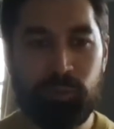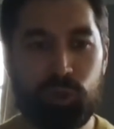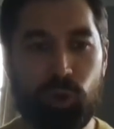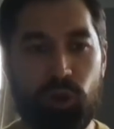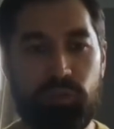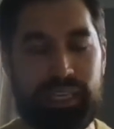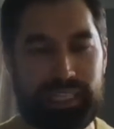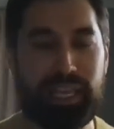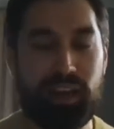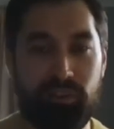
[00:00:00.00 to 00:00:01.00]
sort of
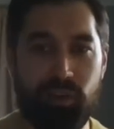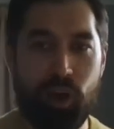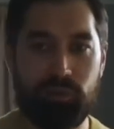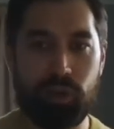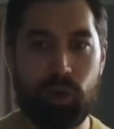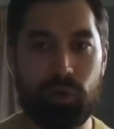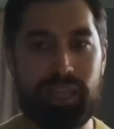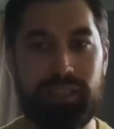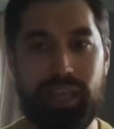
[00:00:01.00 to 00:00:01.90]
indicative of that they